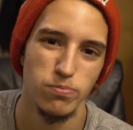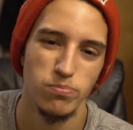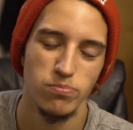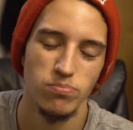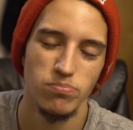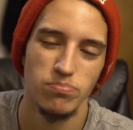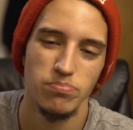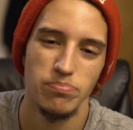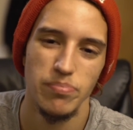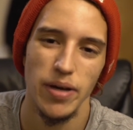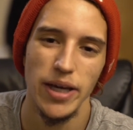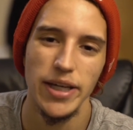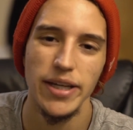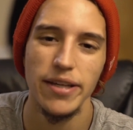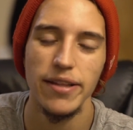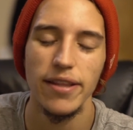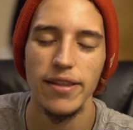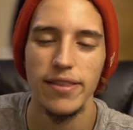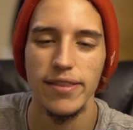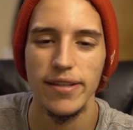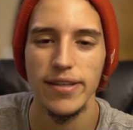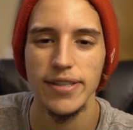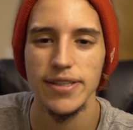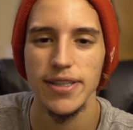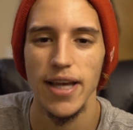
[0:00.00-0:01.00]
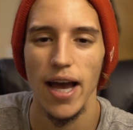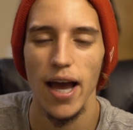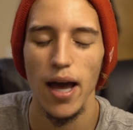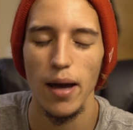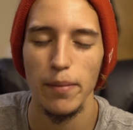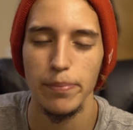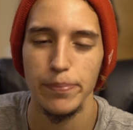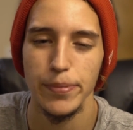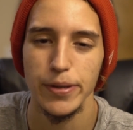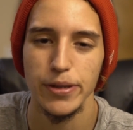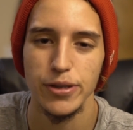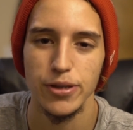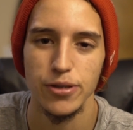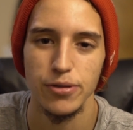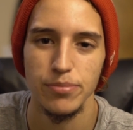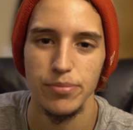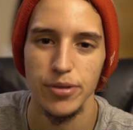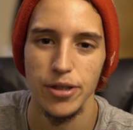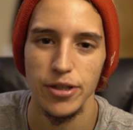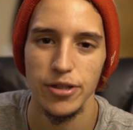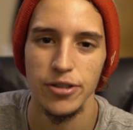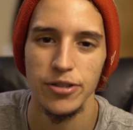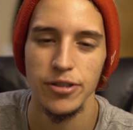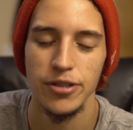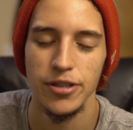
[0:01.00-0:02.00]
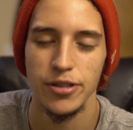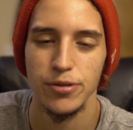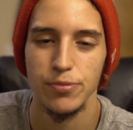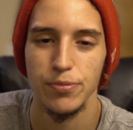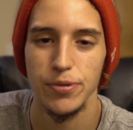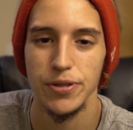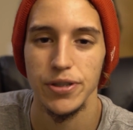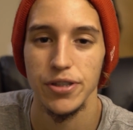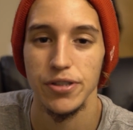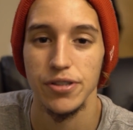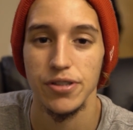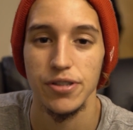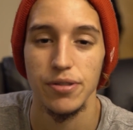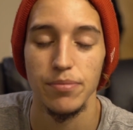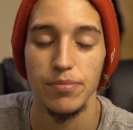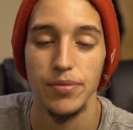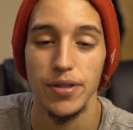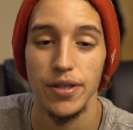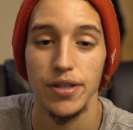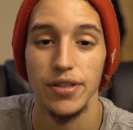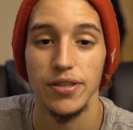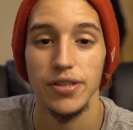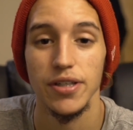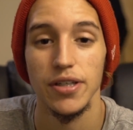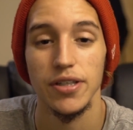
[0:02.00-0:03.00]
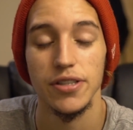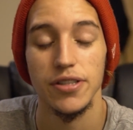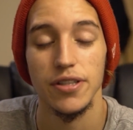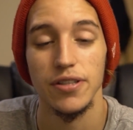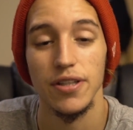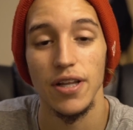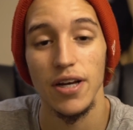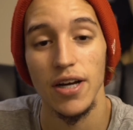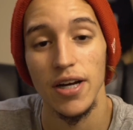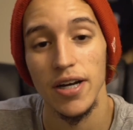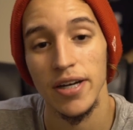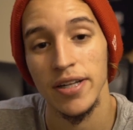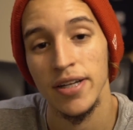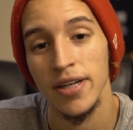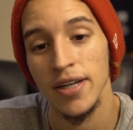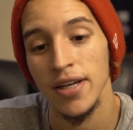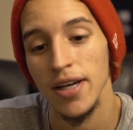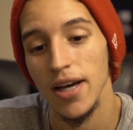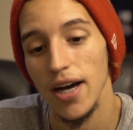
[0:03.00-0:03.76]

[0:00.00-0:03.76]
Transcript: making things happen, to be honest, which is something he does a lot.